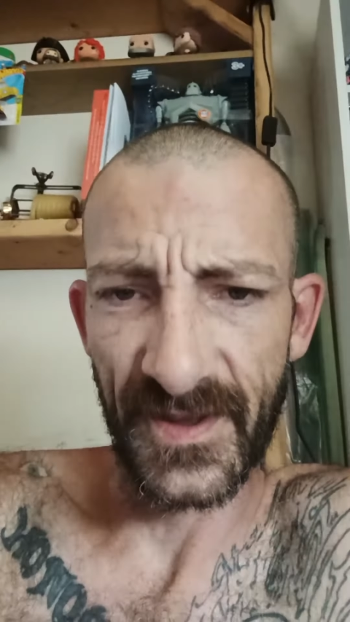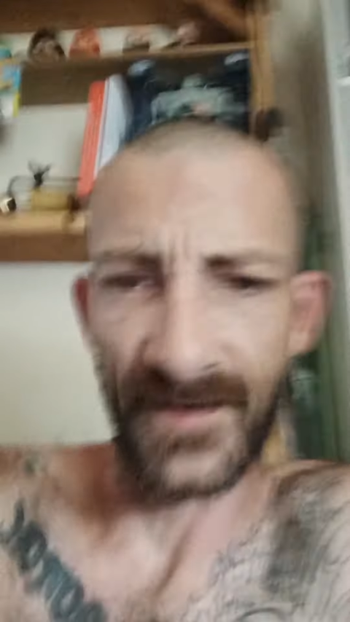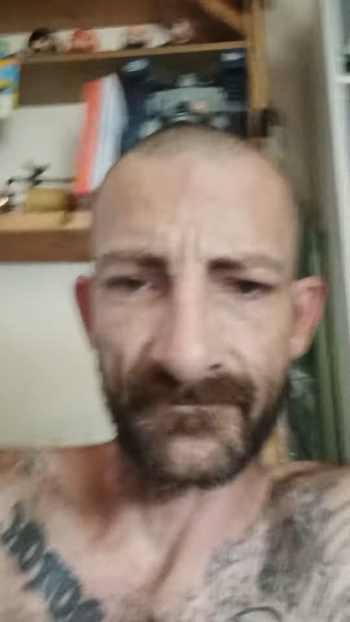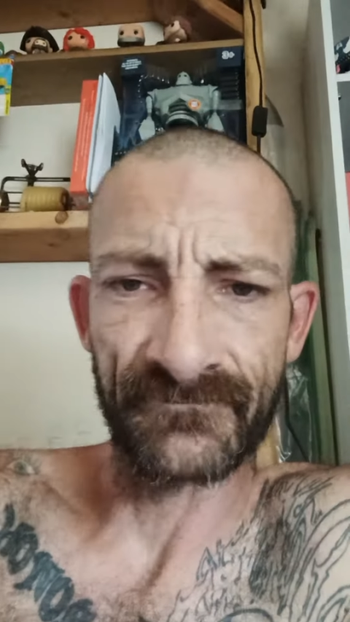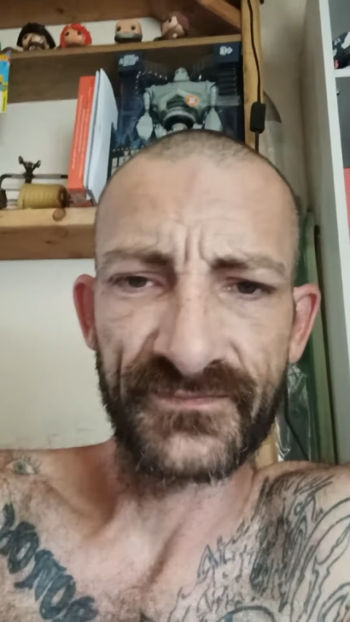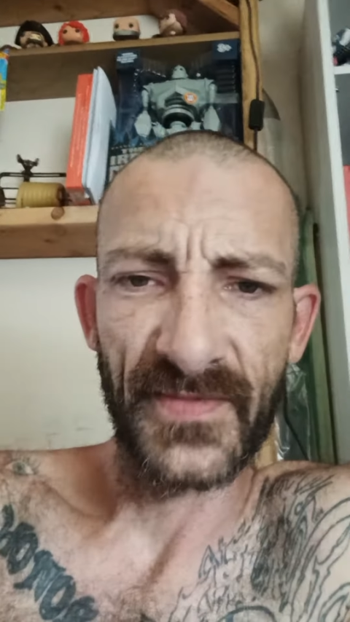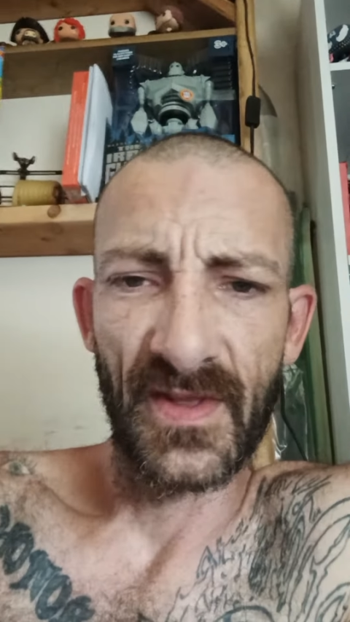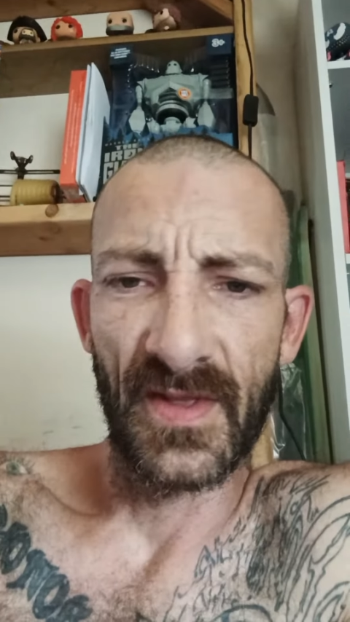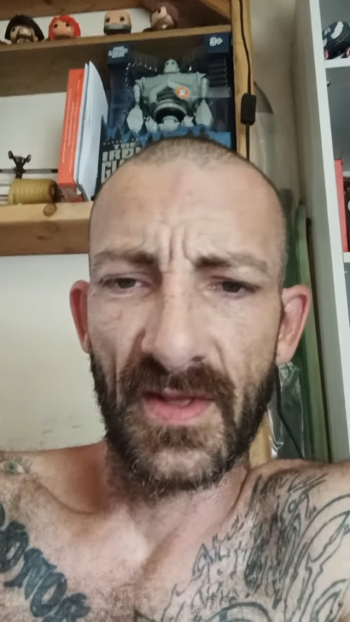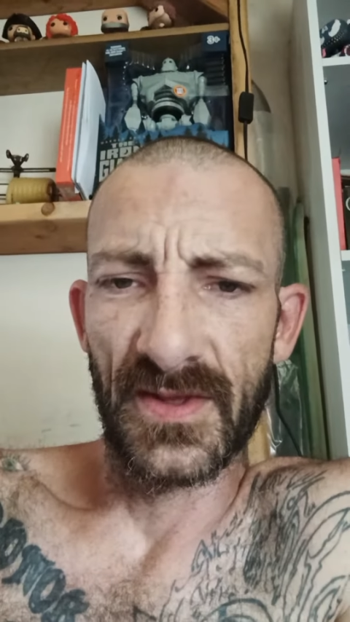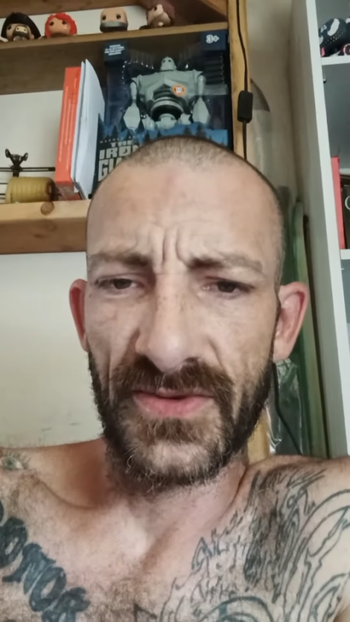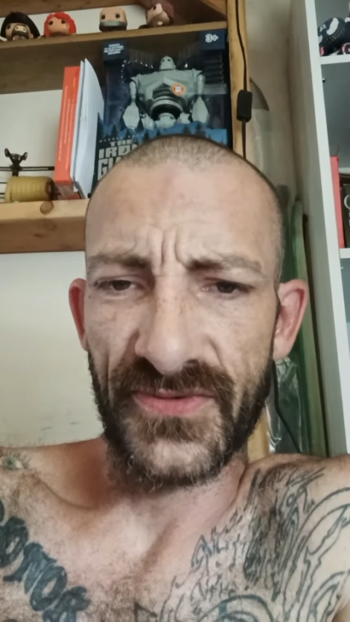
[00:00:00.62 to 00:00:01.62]
Okay.
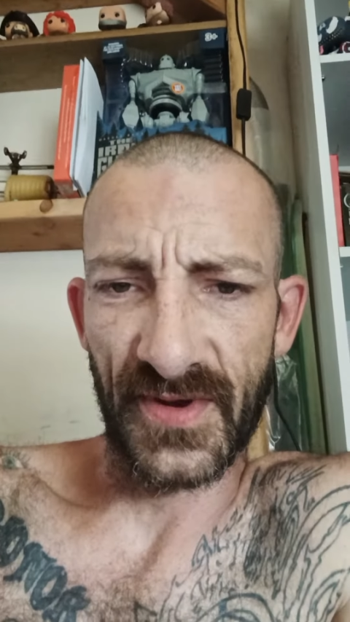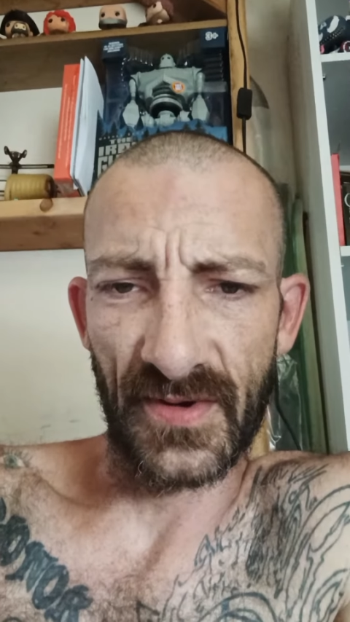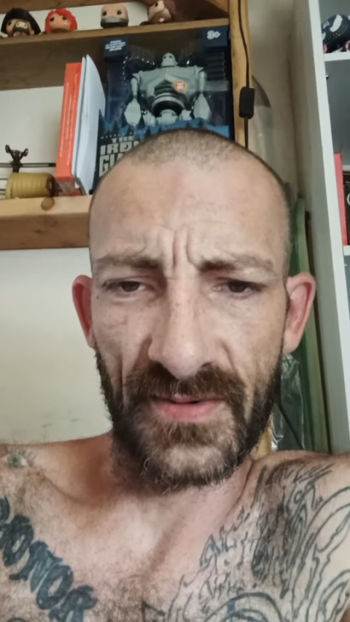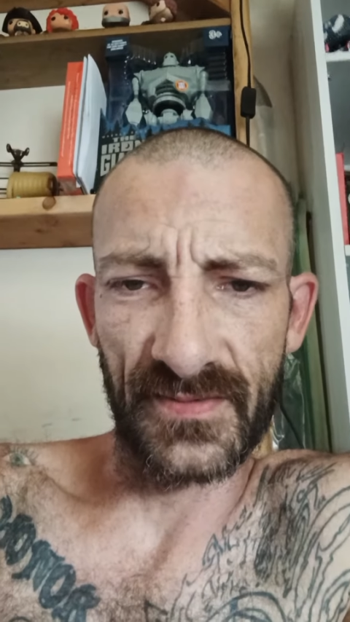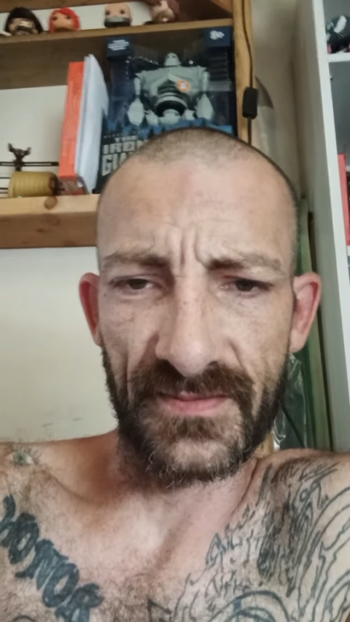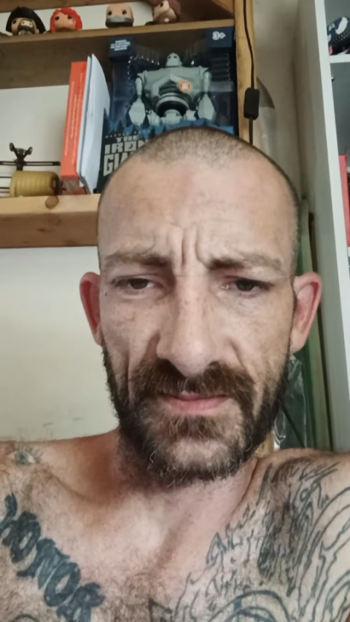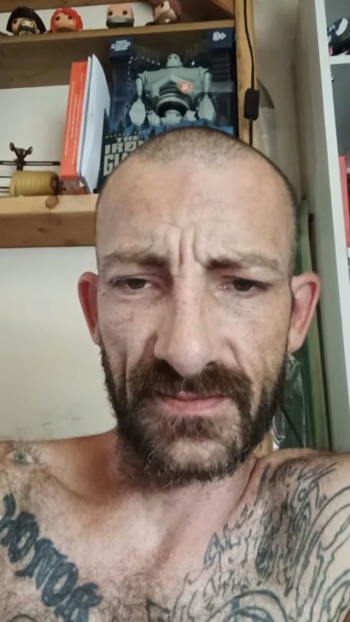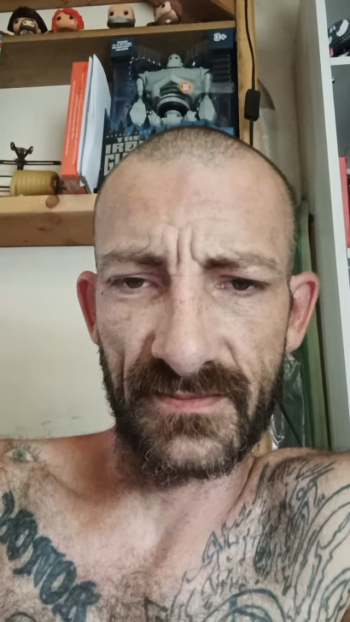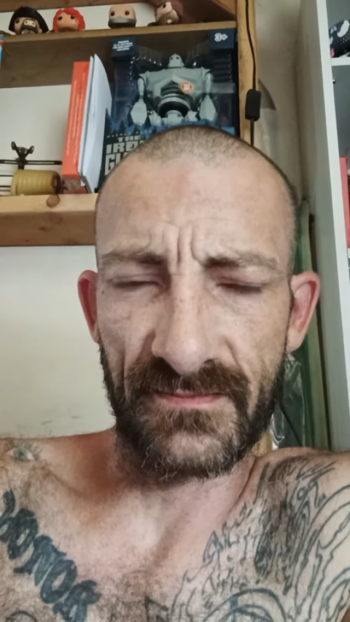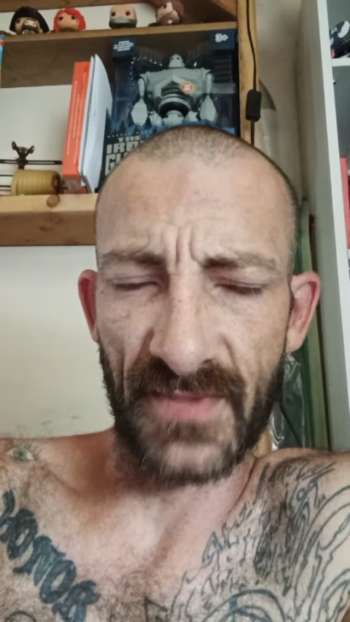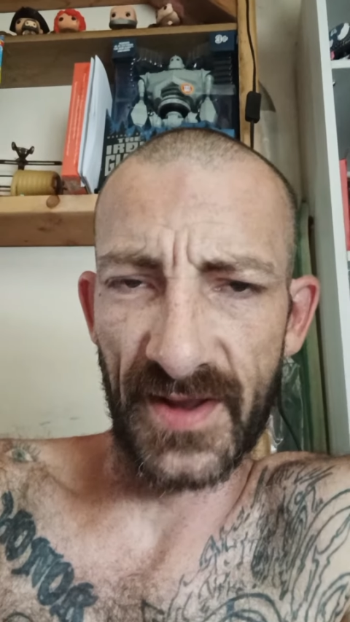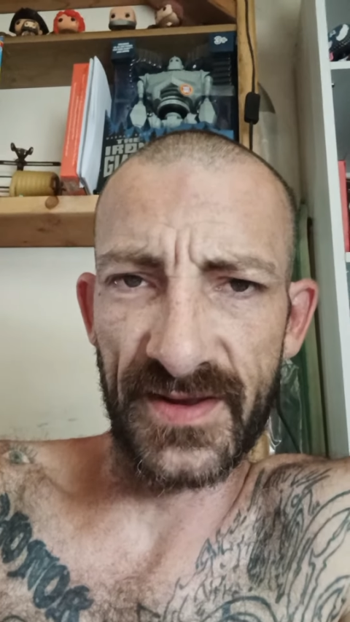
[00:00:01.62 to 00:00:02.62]
So,
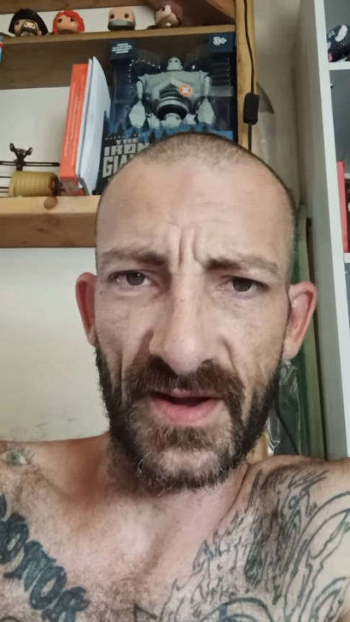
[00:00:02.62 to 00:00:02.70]
my